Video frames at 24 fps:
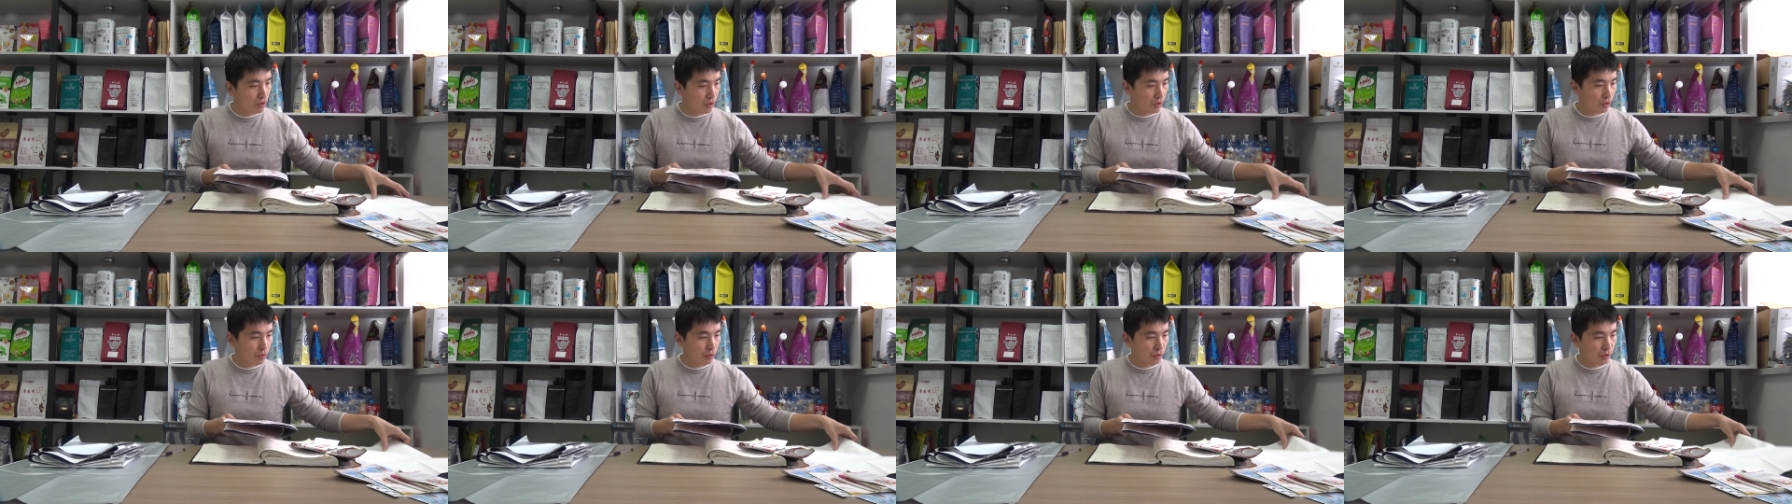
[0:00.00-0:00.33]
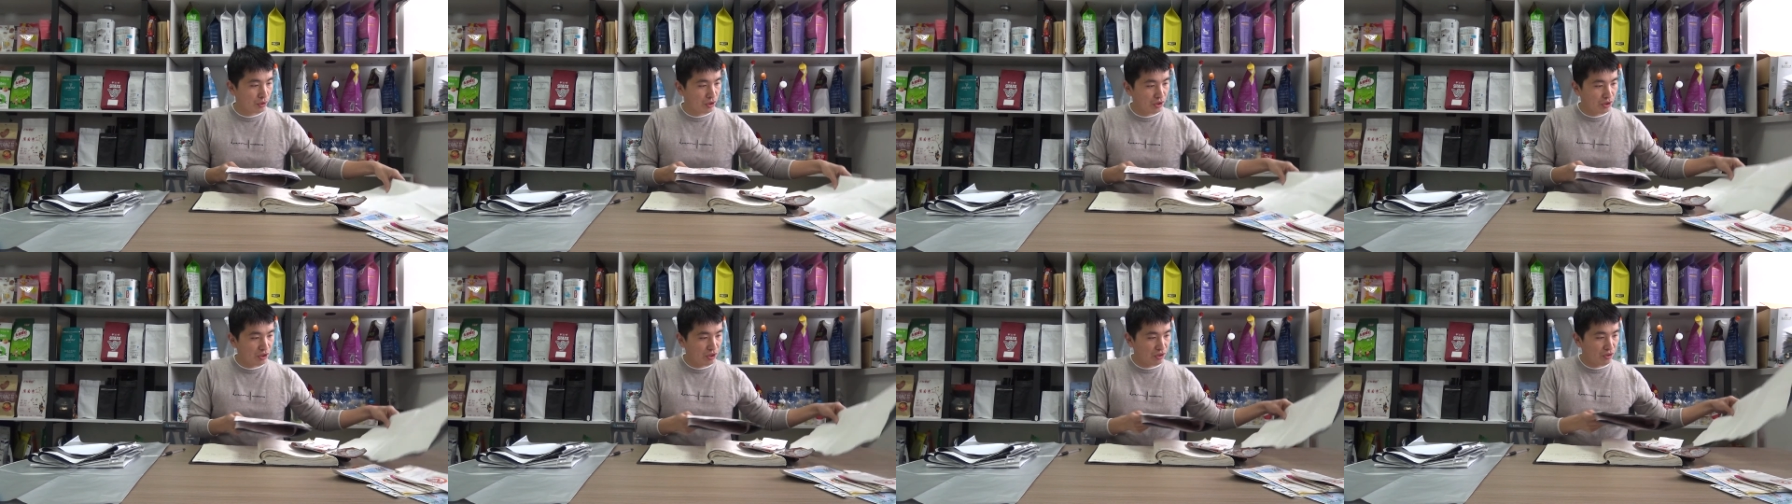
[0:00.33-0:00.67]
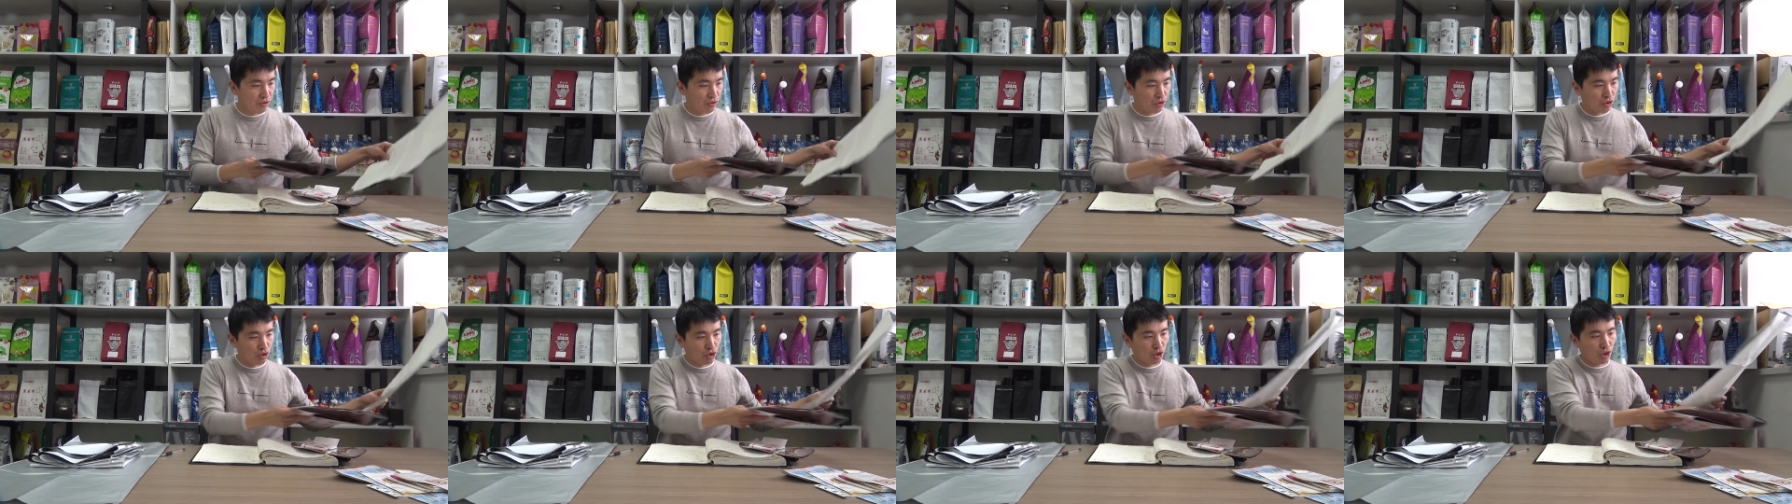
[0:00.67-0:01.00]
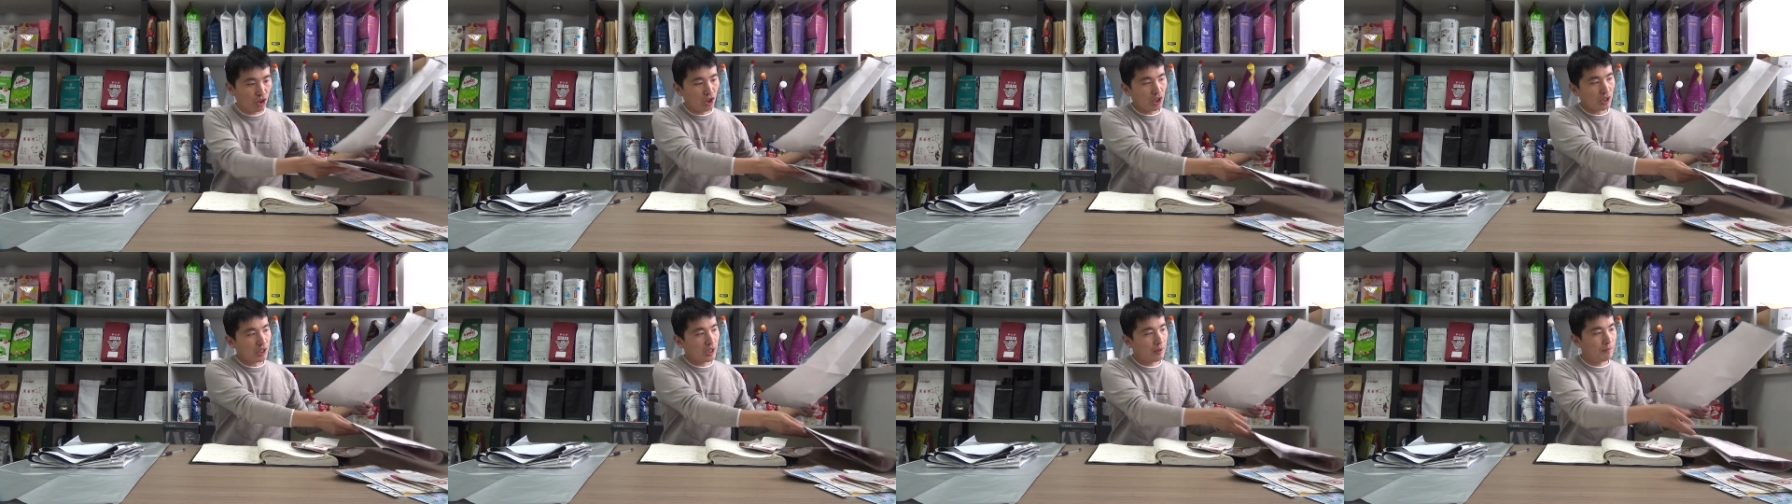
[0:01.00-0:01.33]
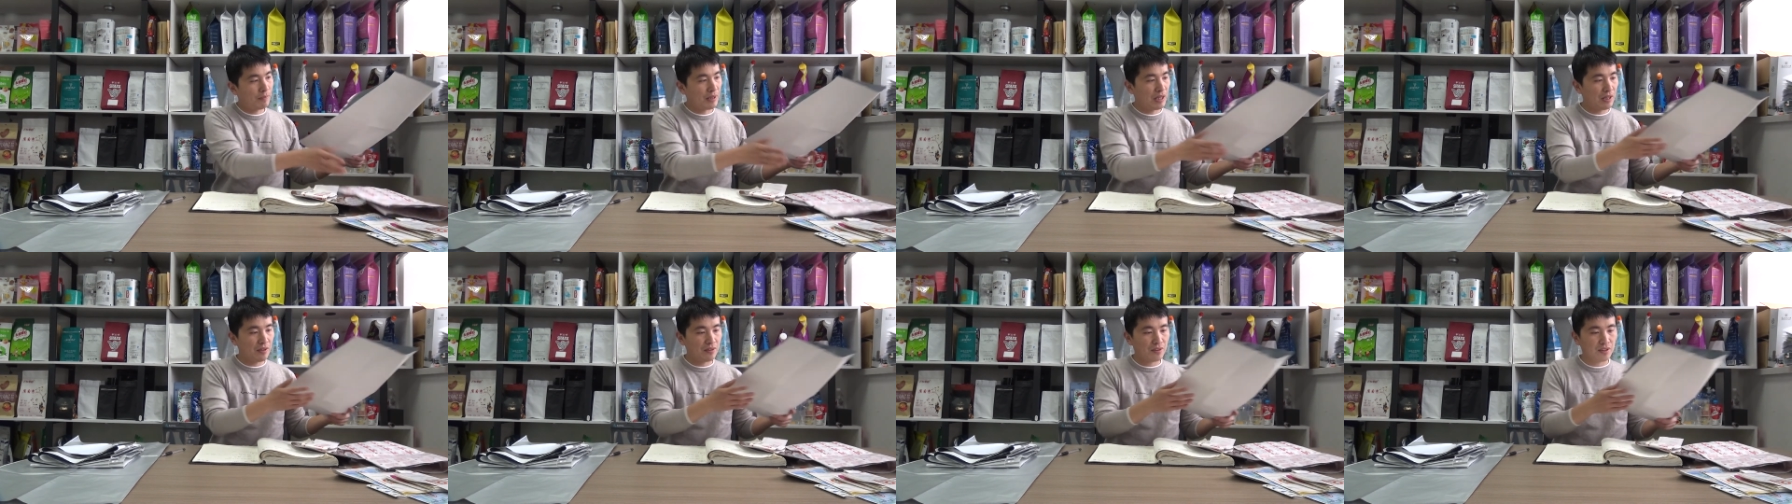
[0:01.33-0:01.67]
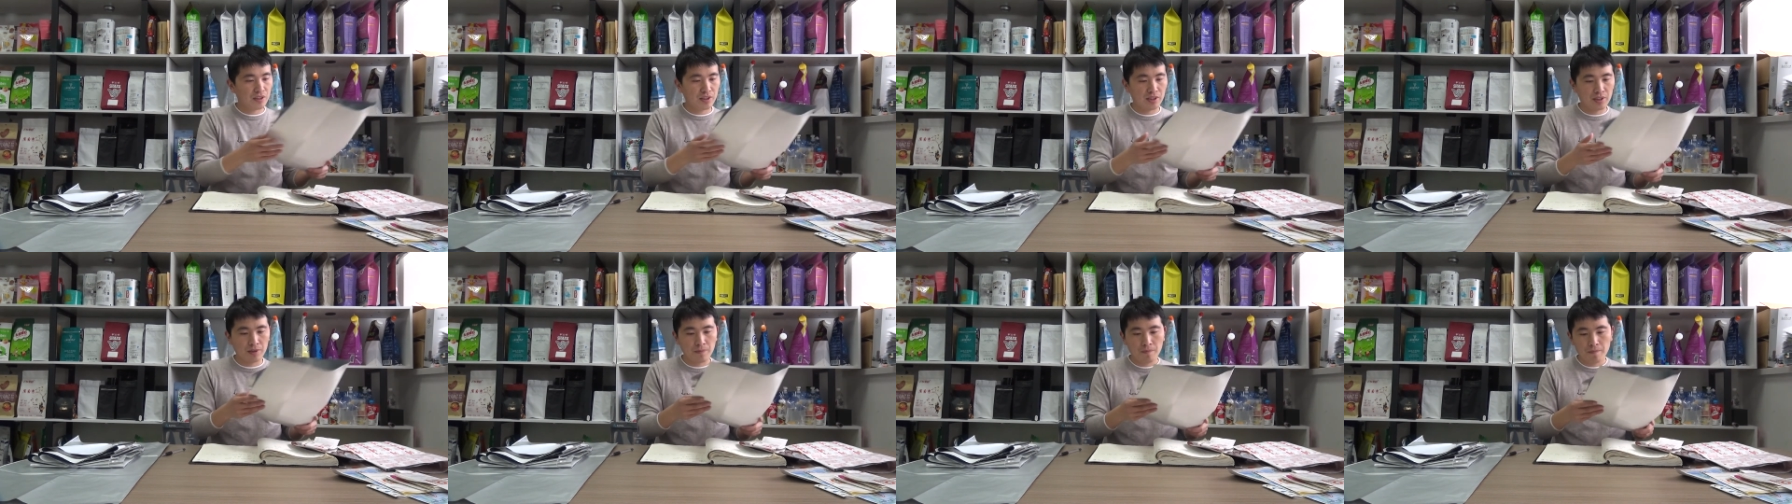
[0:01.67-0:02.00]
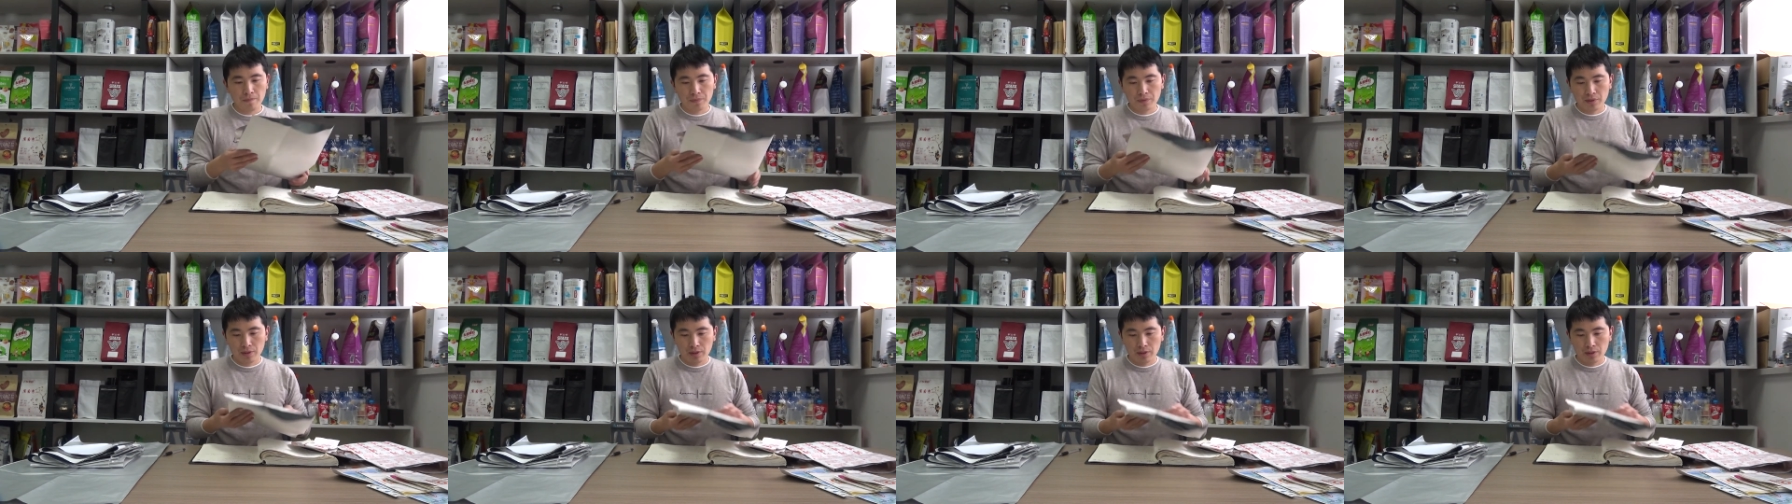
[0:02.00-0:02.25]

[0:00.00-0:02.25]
to, to talk about the